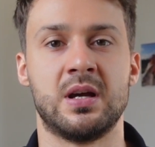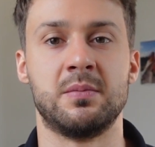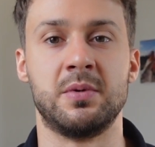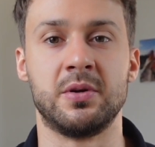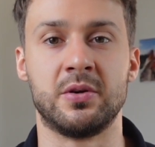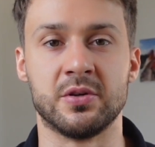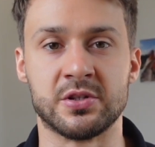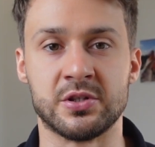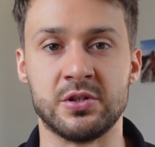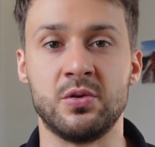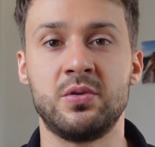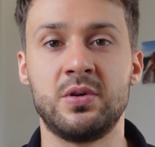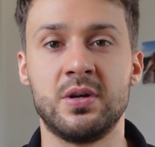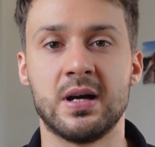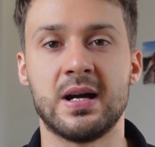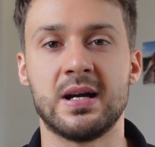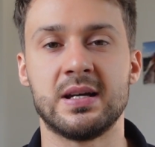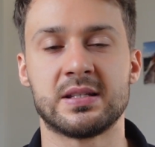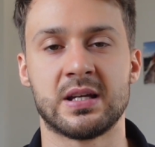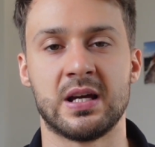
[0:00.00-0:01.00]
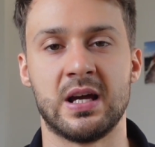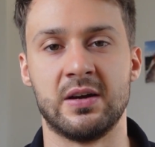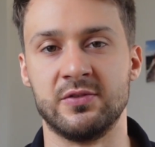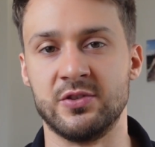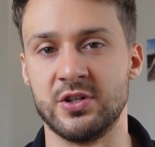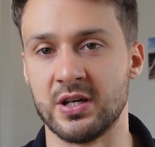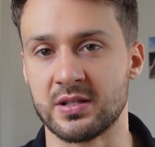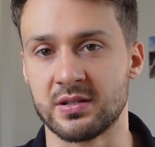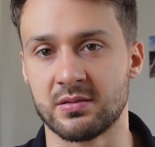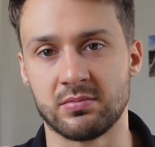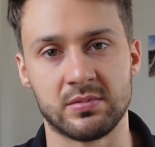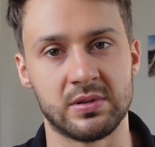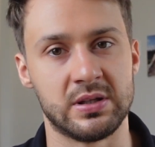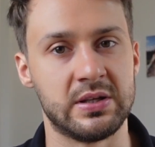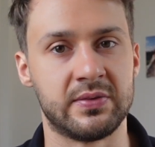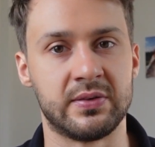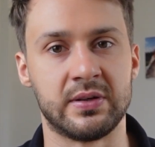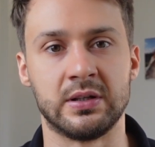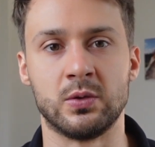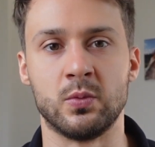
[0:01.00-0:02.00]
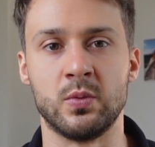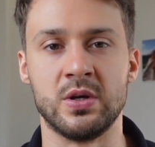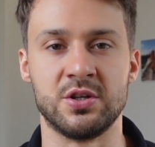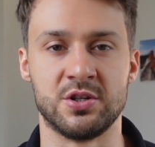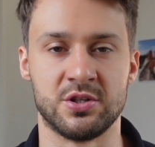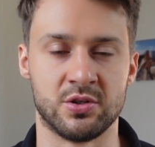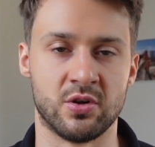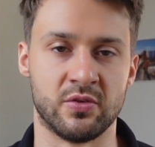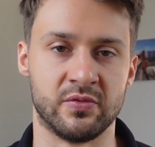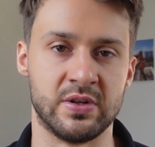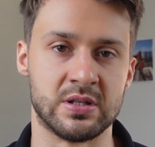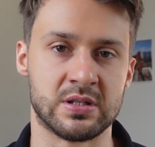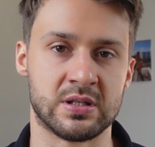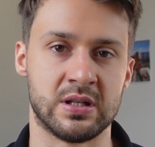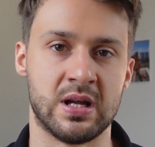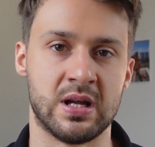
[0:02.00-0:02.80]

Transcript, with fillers: because you guys have just different vision of this